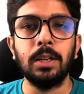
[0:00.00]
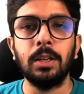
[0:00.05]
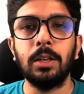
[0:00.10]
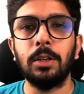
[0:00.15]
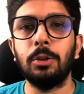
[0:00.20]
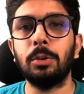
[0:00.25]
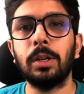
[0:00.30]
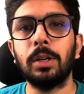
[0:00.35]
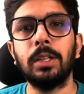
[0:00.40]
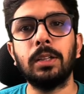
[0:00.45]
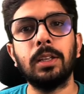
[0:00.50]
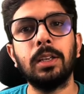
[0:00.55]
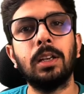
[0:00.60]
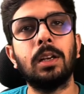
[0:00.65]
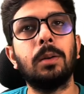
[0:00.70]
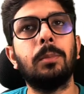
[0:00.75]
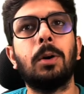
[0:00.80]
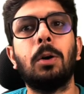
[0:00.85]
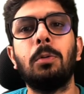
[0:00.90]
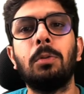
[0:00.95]
you can think
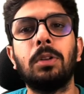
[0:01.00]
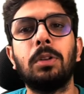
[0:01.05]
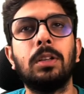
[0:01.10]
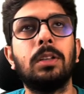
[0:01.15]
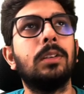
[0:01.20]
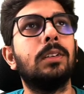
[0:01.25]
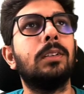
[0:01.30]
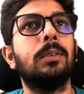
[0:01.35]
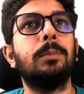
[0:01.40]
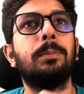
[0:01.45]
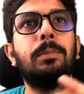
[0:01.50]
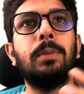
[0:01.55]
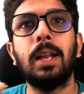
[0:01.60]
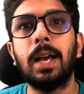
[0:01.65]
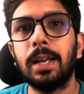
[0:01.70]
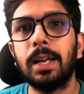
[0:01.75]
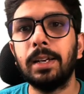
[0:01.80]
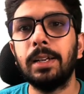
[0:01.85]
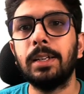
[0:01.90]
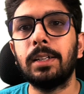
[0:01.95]
about the
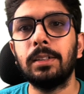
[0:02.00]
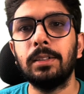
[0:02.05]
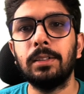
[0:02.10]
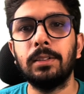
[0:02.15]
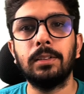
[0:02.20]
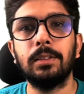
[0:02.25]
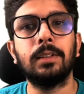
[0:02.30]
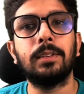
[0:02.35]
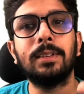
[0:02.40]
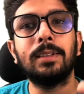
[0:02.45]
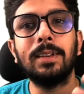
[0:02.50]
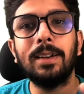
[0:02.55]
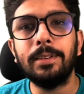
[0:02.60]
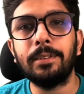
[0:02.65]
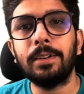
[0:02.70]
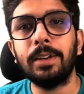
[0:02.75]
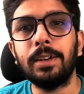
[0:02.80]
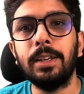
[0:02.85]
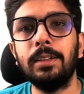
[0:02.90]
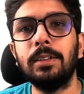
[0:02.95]
planet, the
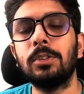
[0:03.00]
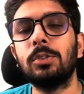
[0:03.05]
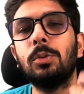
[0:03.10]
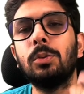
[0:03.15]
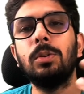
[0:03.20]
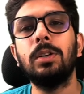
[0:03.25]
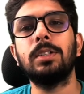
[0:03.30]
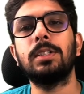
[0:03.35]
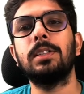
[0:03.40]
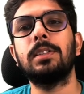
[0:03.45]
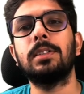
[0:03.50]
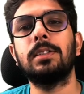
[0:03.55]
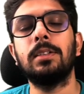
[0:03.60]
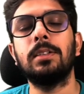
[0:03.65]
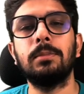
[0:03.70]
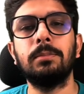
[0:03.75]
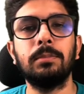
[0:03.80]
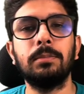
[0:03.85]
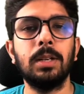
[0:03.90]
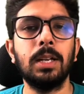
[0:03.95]
country, the solar
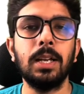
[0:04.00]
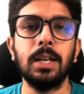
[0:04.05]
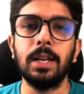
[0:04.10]
system,